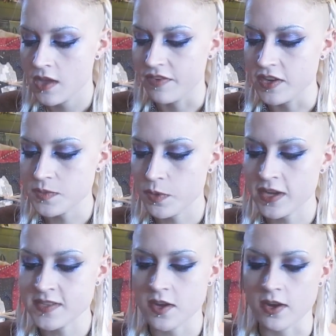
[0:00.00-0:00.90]
First, we're
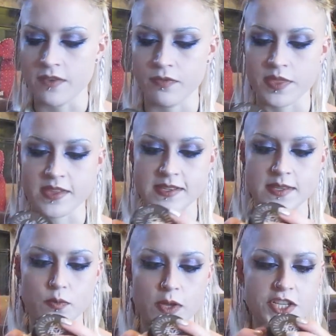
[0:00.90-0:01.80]
gonna start off with this
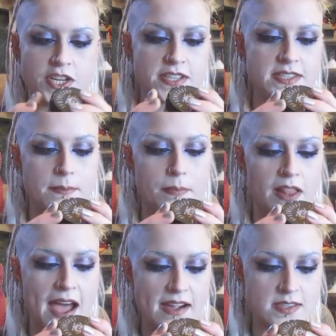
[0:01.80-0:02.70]
Witch's
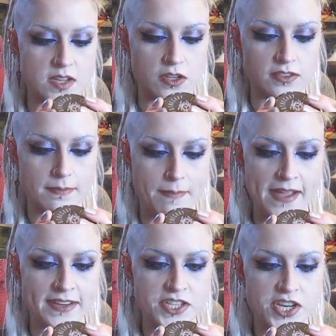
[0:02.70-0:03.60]
Black Salt
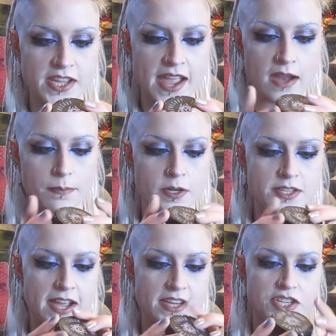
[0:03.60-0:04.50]
Banishing and
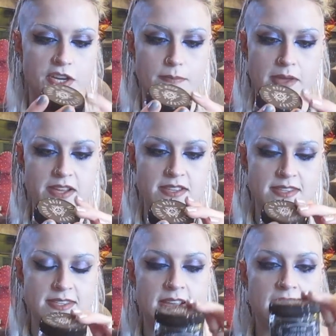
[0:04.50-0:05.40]
Protection
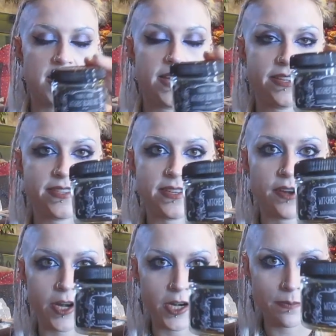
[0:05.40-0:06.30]
Mix. It's an
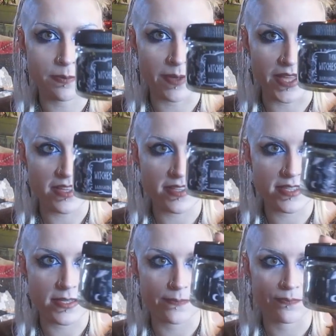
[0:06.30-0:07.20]
herb
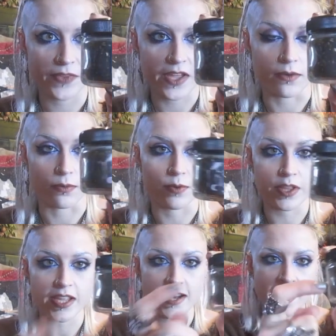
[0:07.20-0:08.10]
mix in a
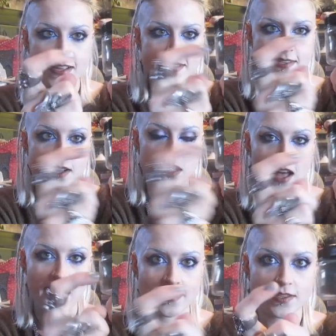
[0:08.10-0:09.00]
really nice
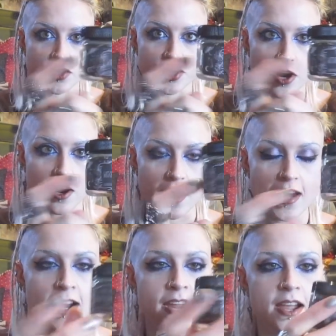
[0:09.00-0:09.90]
glass
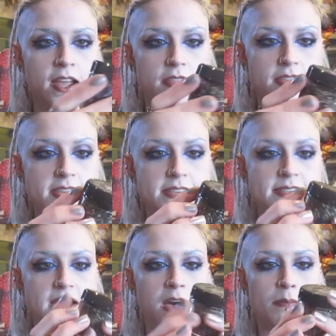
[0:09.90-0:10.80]
jar. These
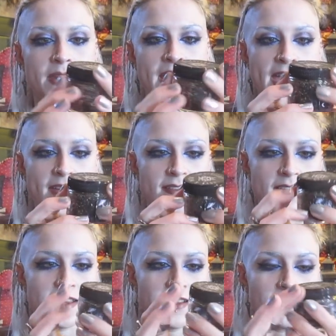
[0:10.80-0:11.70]
come in
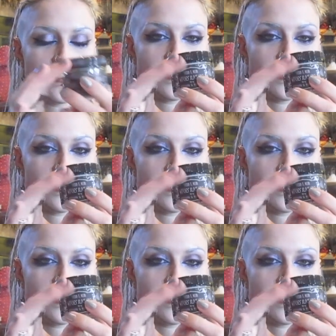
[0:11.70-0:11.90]
handy